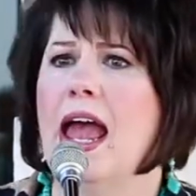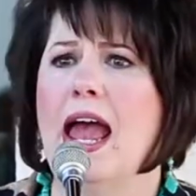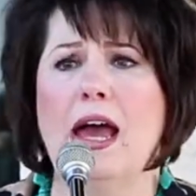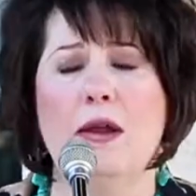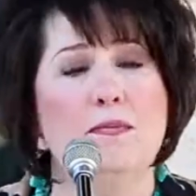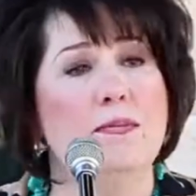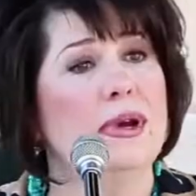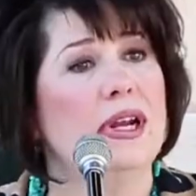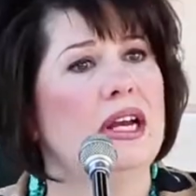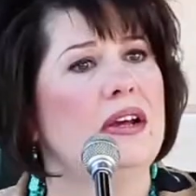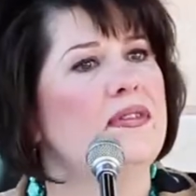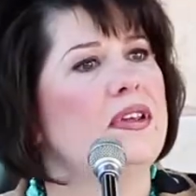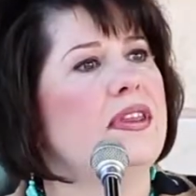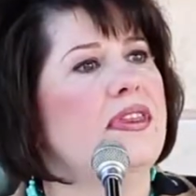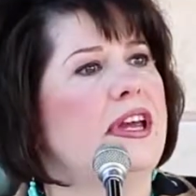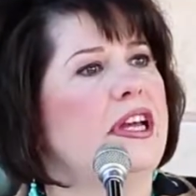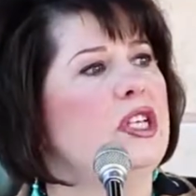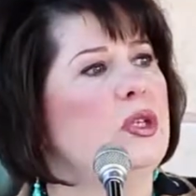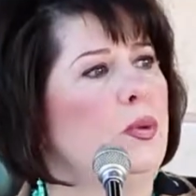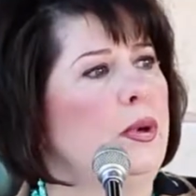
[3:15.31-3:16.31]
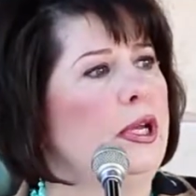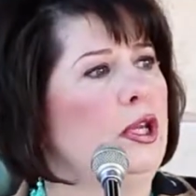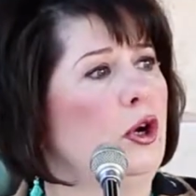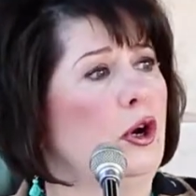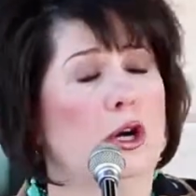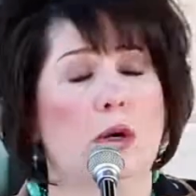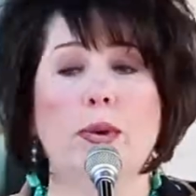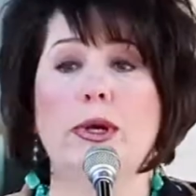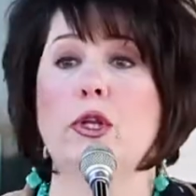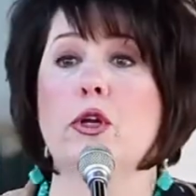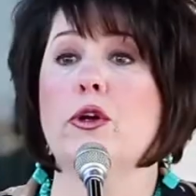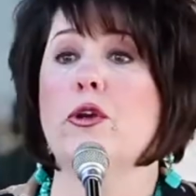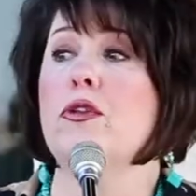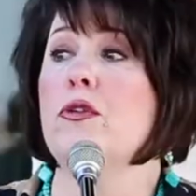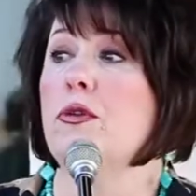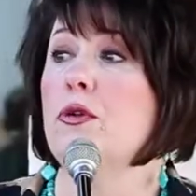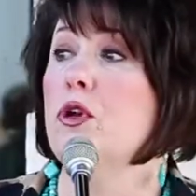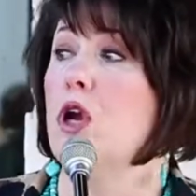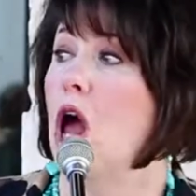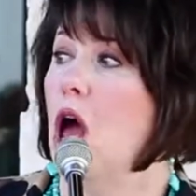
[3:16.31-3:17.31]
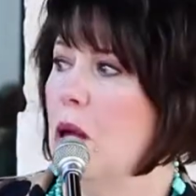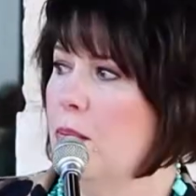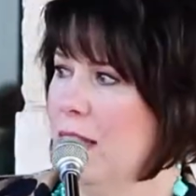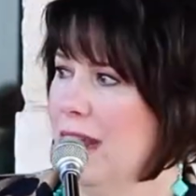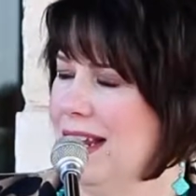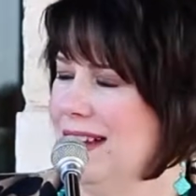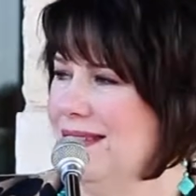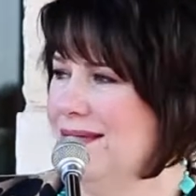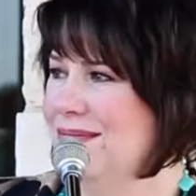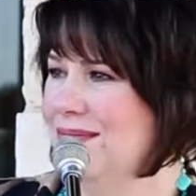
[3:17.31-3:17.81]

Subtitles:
And many of the things we learned through NAMI.